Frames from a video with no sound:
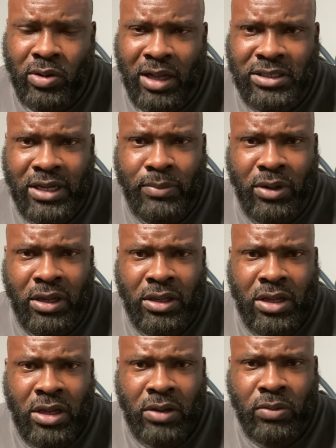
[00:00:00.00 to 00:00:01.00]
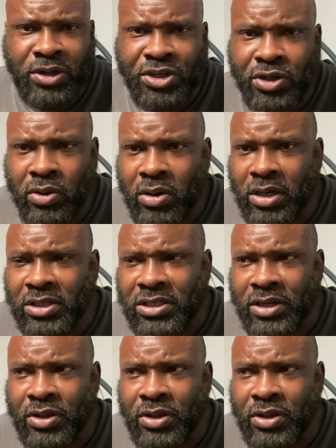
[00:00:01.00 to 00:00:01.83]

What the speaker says: I say, but with yours,